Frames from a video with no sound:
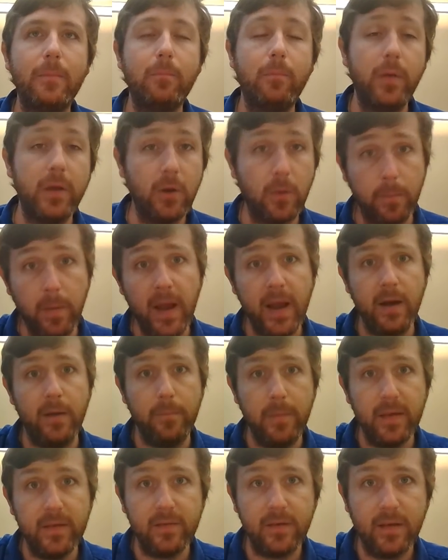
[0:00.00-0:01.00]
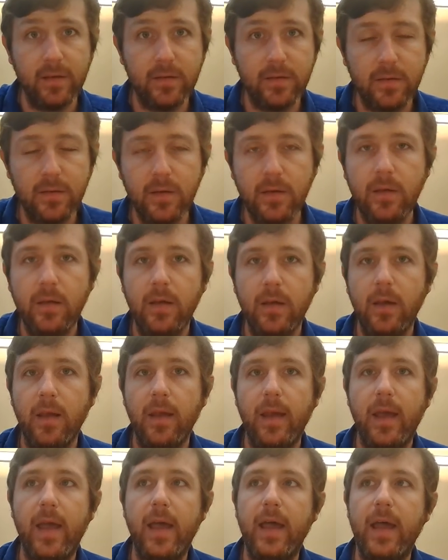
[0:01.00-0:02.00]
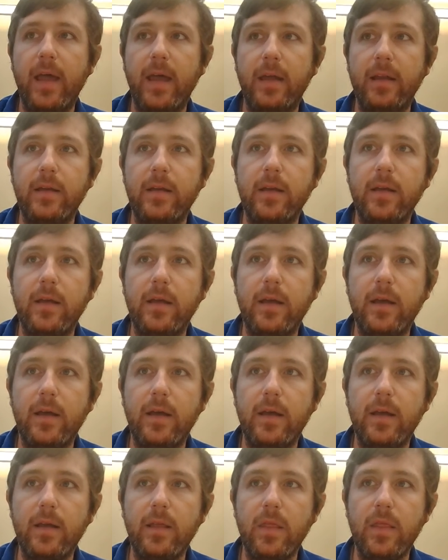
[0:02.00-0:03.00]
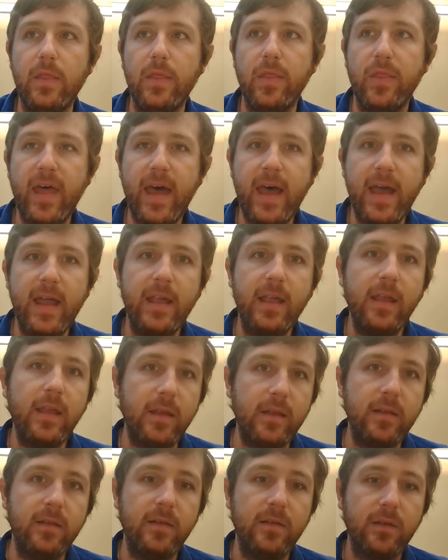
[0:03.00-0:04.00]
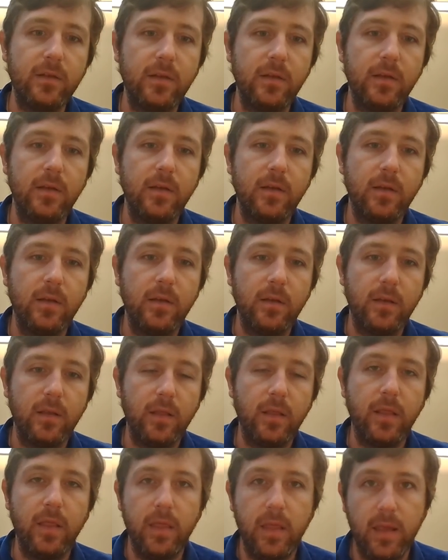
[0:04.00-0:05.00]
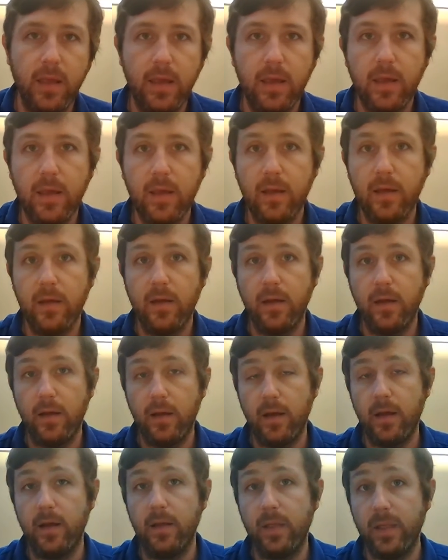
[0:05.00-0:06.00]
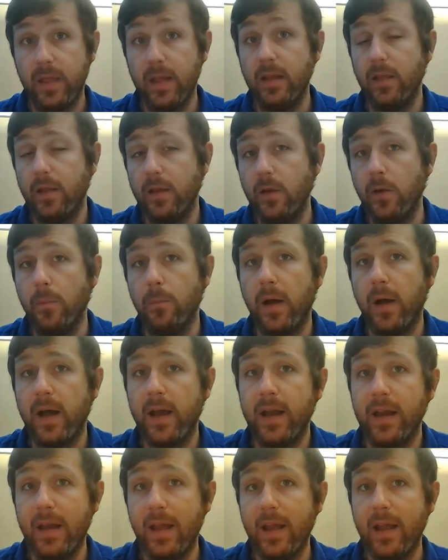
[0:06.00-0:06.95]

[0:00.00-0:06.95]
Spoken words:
But you're buying a business, and that is the thing that you're buying,